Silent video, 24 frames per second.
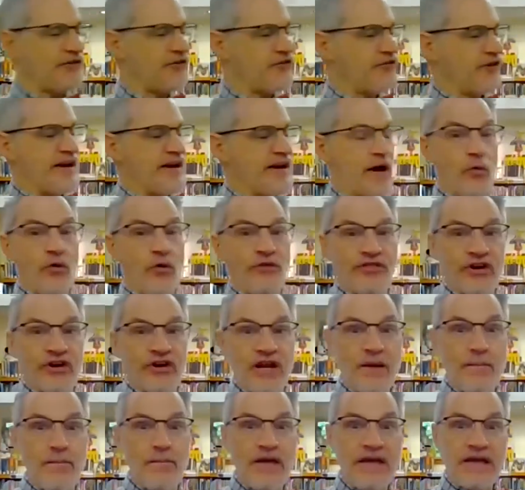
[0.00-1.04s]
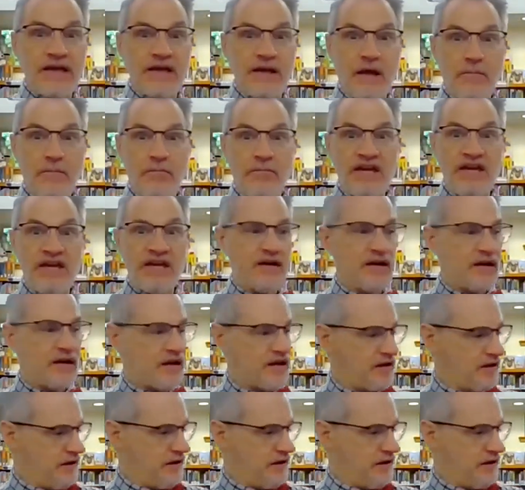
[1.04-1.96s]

Let's find out what they're going to make pink.